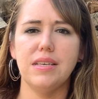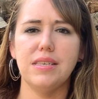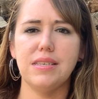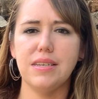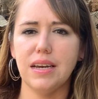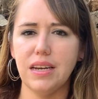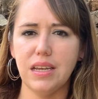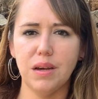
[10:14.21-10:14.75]

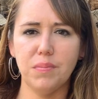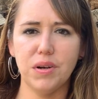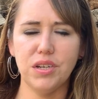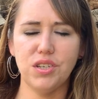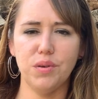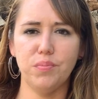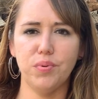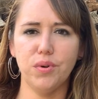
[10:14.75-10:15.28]
study a
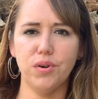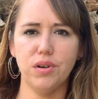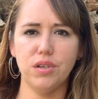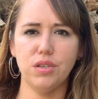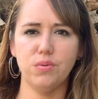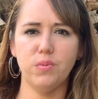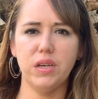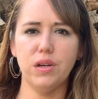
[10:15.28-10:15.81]
bunch of
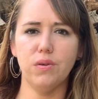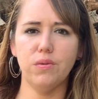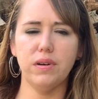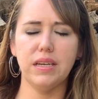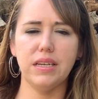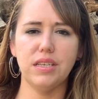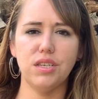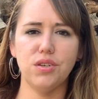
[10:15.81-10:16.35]
books. We don't
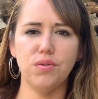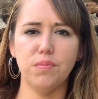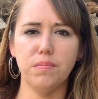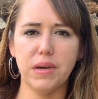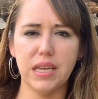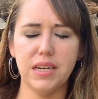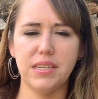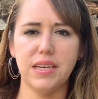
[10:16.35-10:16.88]
need to
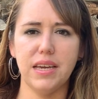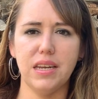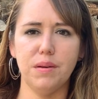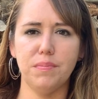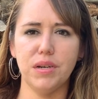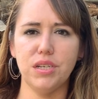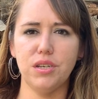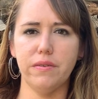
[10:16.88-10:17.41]
meditate a
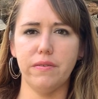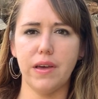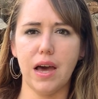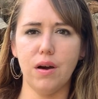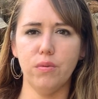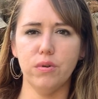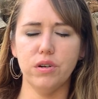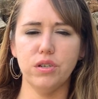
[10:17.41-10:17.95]
bunch of
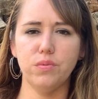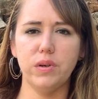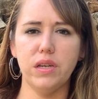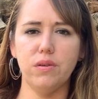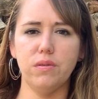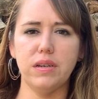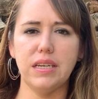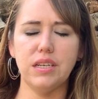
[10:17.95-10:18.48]
hours. We
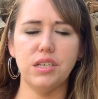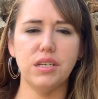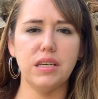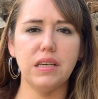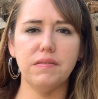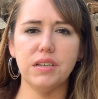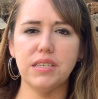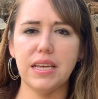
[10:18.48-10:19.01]
don't need to
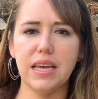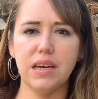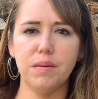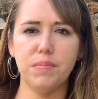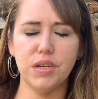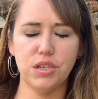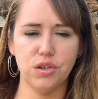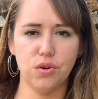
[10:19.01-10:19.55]
even take a
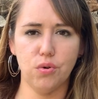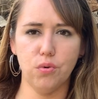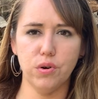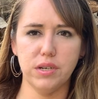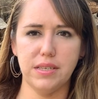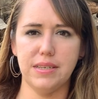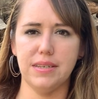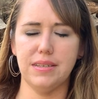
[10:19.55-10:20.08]
bunch of
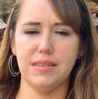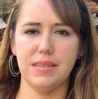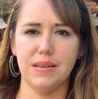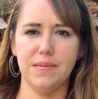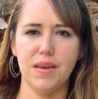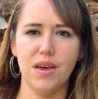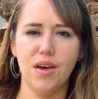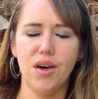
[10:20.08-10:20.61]
courses.
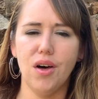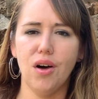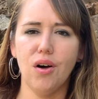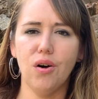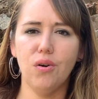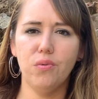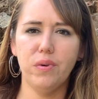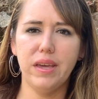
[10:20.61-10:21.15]

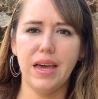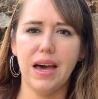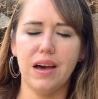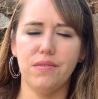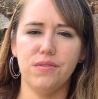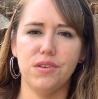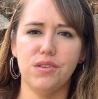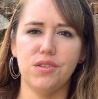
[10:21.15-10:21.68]
All we
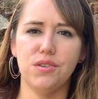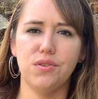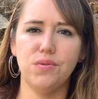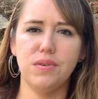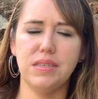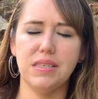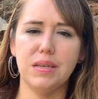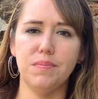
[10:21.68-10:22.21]
have to
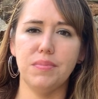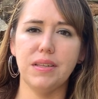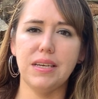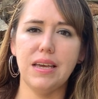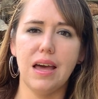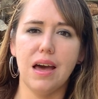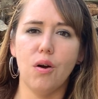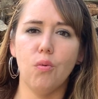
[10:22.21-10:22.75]
do is
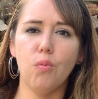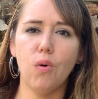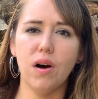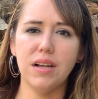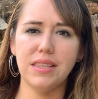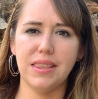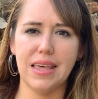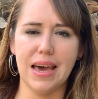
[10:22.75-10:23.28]
simply
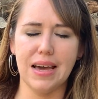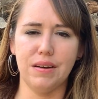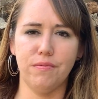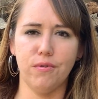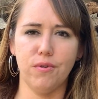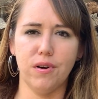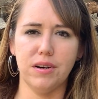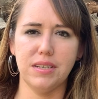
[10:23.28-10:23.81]
want that
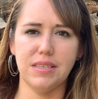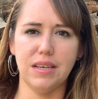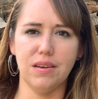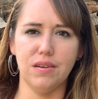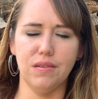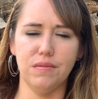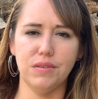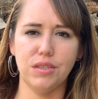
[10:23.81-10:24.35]
for
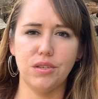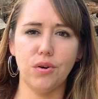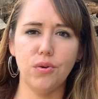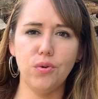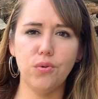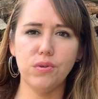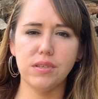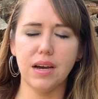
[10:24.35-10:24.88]
ourselves. So,
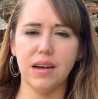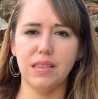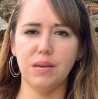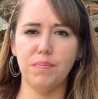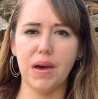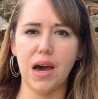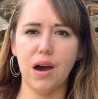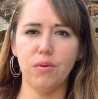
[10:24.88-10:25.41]
who's got the
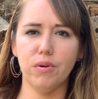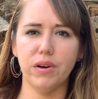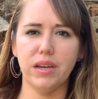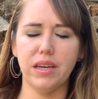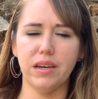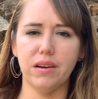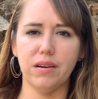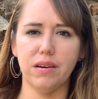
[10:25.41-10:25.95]
power
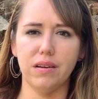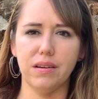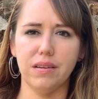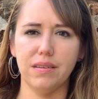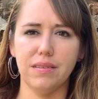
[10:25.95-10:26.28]
here?